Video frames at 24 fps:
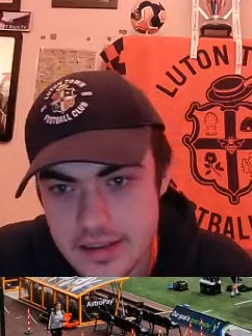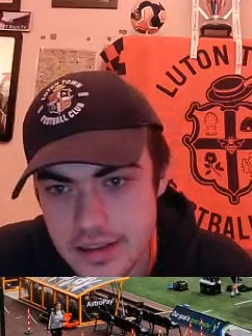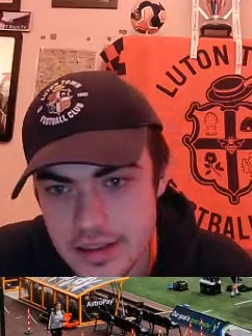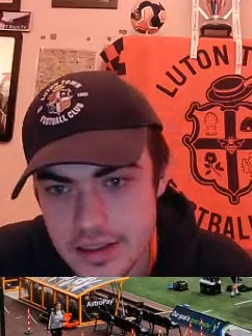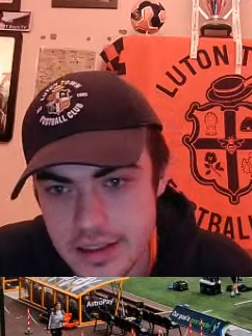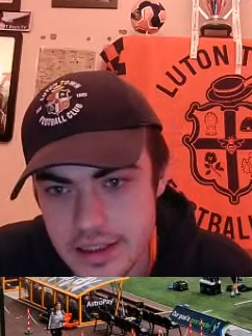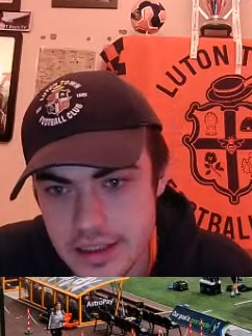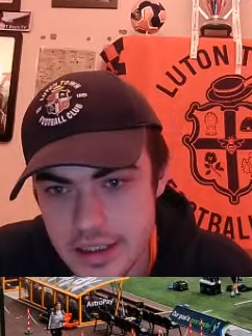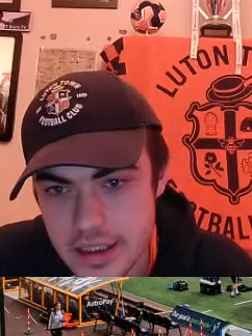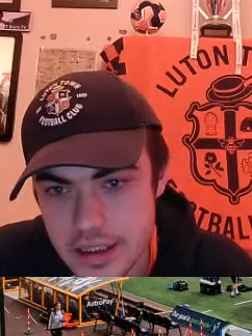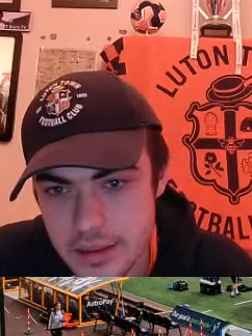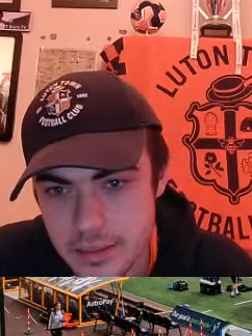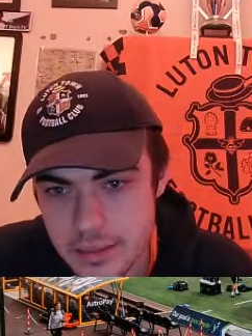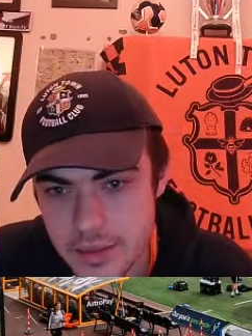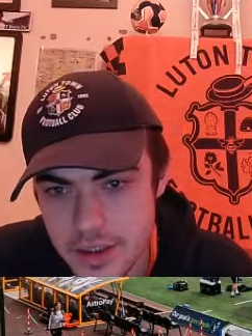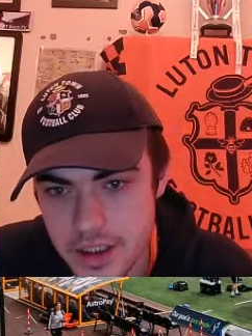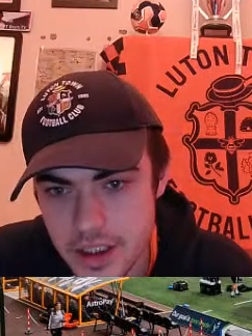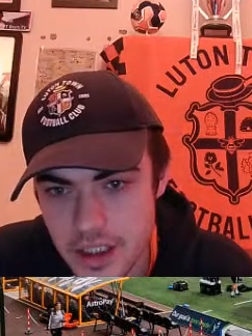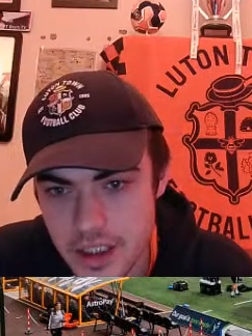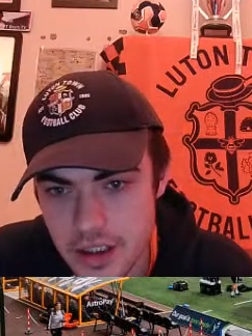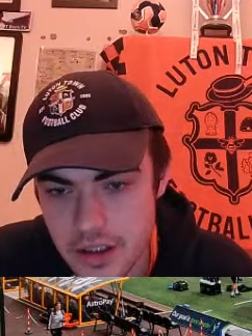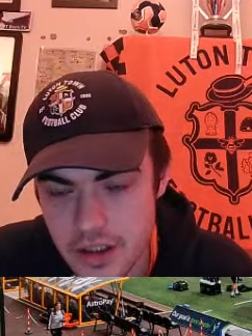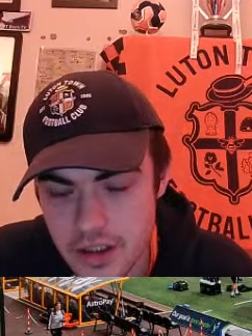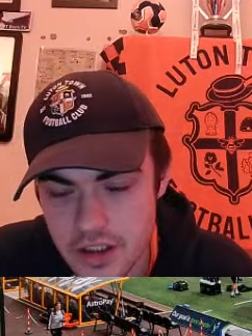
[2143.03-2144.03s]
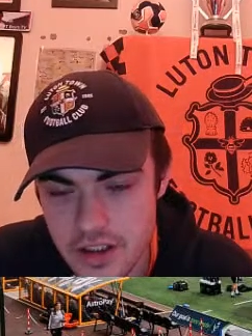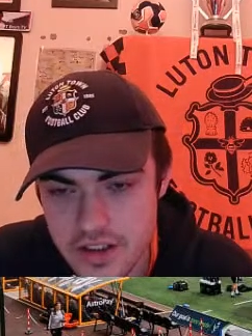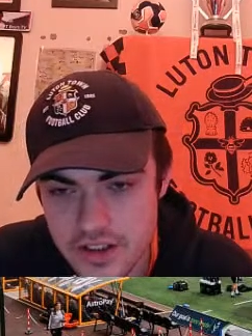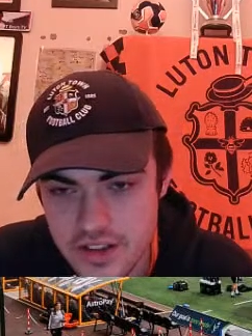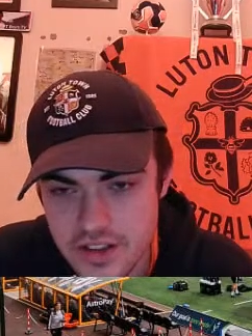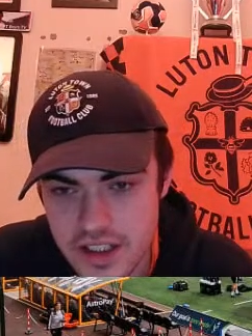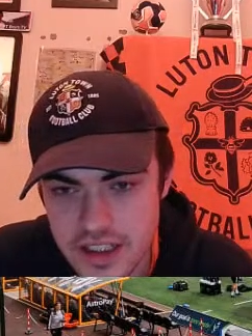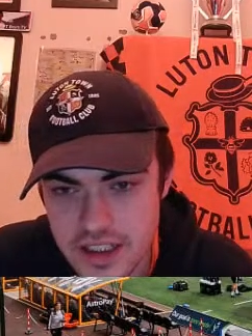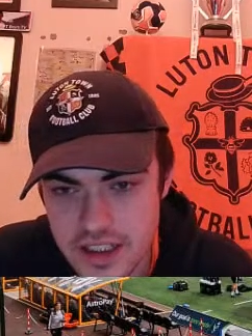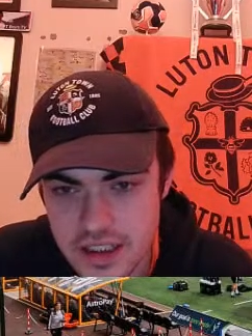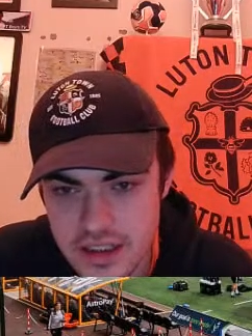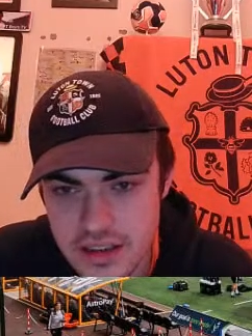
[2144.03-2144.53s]

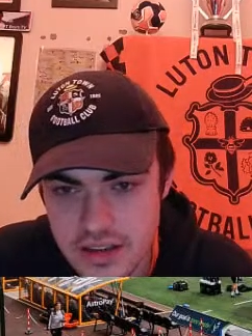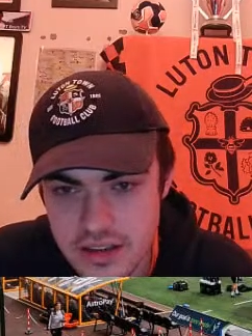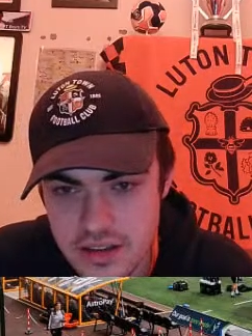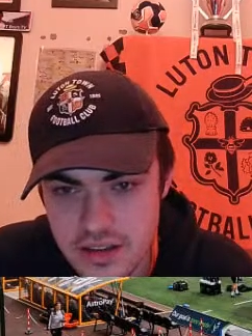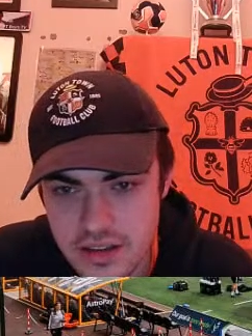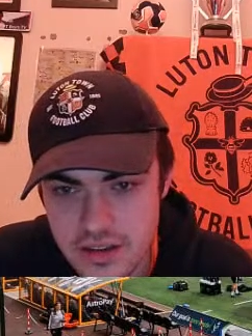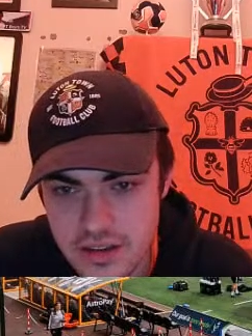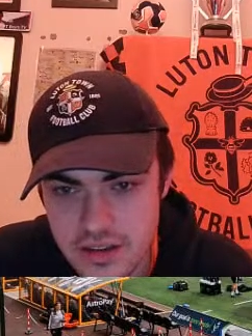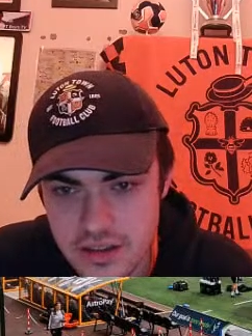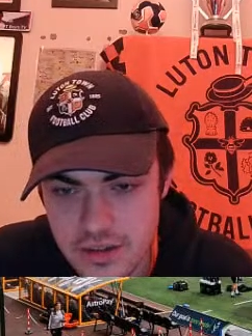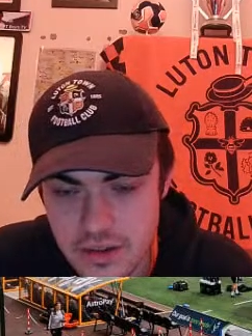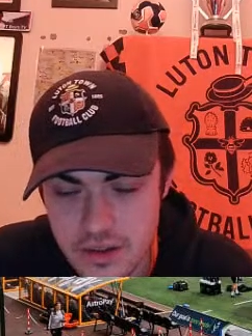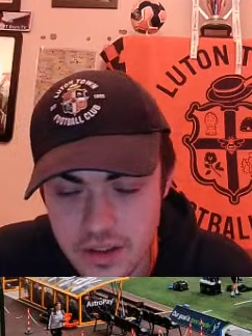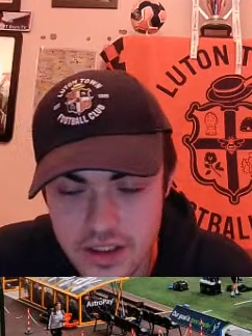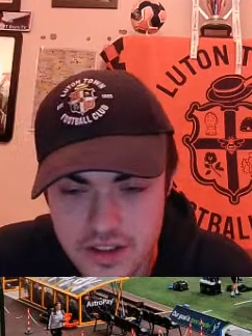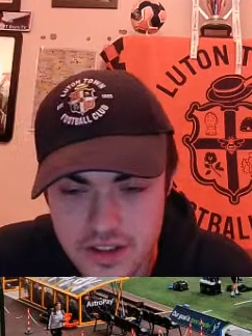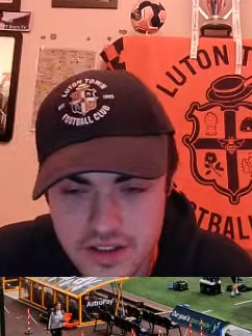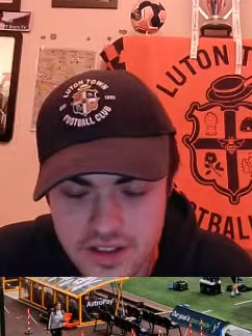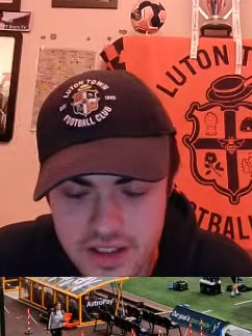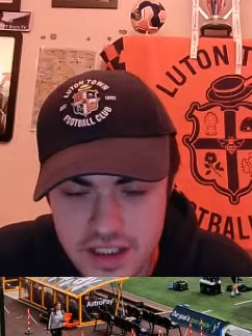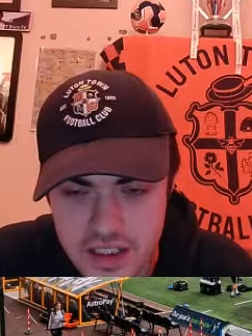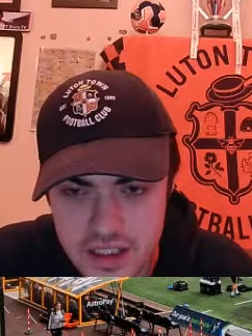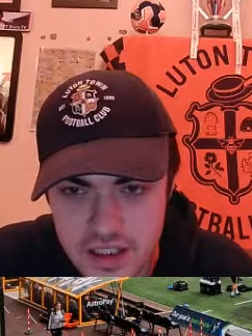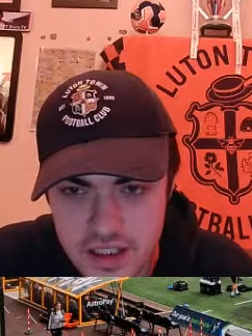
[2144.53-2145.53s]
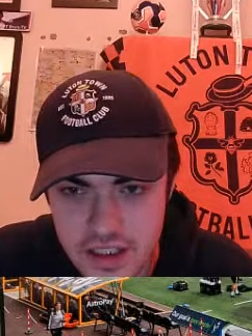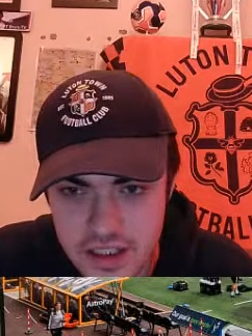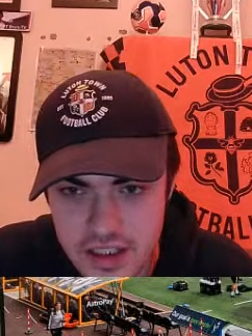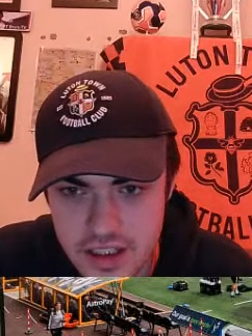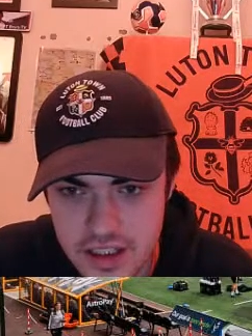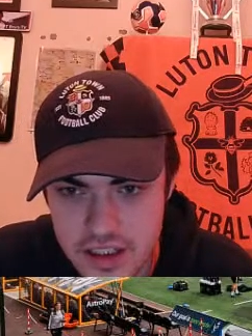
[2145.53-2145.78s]
Like I said earlier,